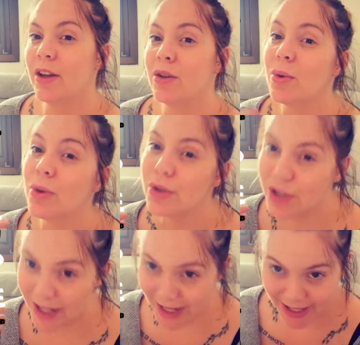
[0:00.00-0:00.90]

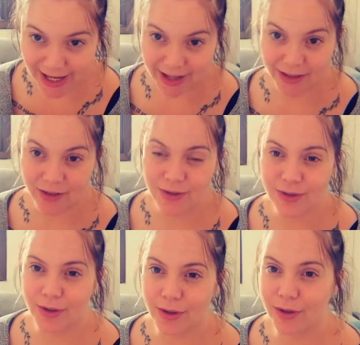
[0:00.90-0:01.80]
engorged again.
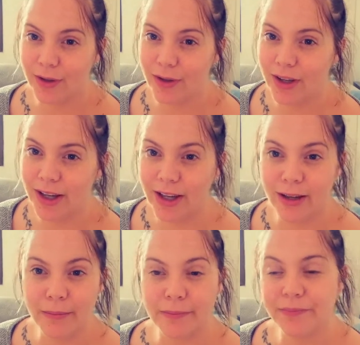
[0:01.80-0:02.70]
So
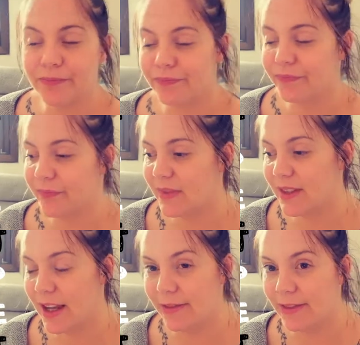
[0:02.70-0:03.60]

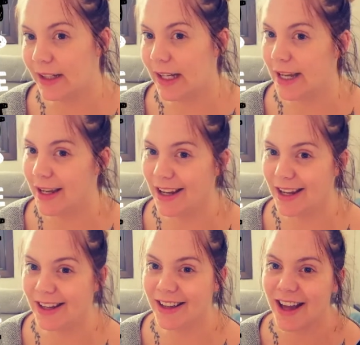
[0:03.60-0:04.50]

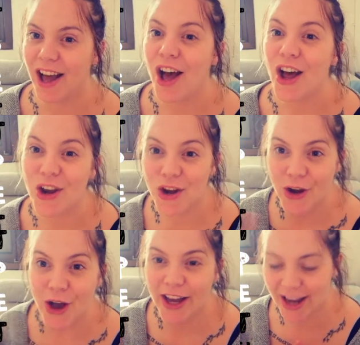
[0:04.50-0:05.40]
definitely
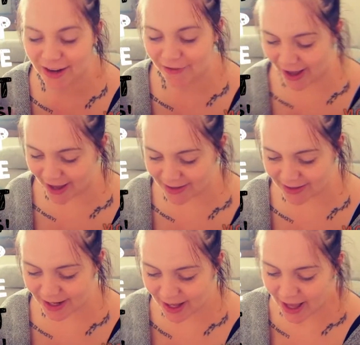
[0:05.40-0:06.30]
not
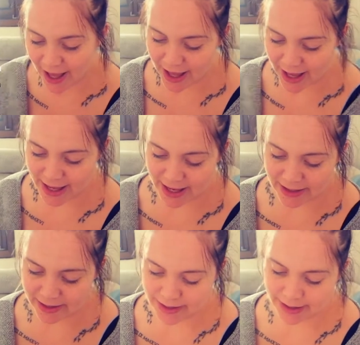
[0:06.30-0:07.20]
advised.
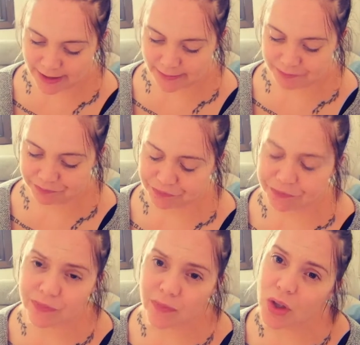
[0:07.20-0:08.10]
And
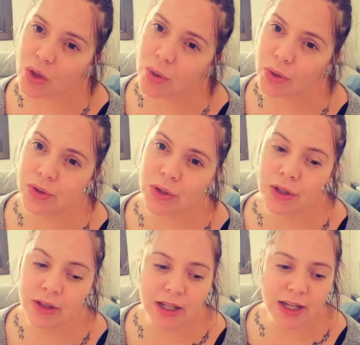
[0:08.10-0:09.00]
also,
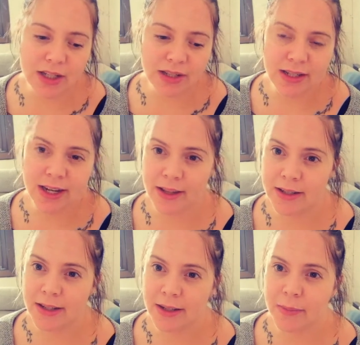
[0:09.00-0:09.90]
just another
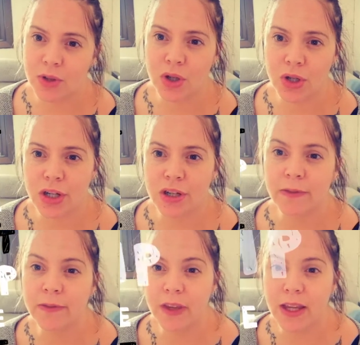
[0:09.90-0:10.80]
tip, don't
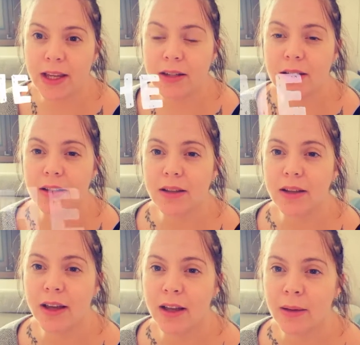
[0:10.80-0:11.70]
feed
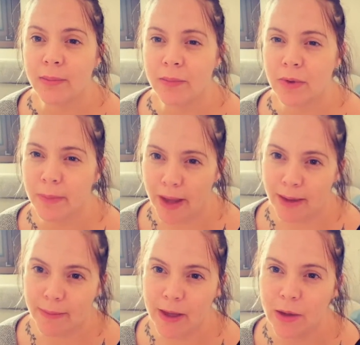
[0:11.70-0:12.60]
the
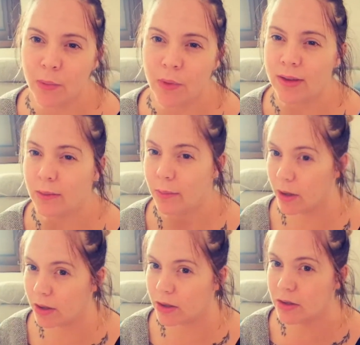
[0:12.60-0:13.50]
baby with a
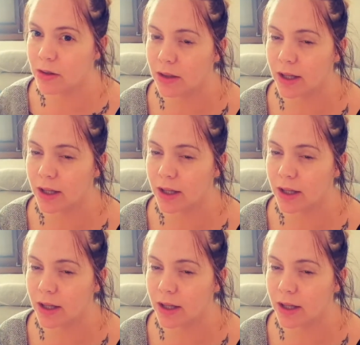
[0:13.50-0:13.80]
bottle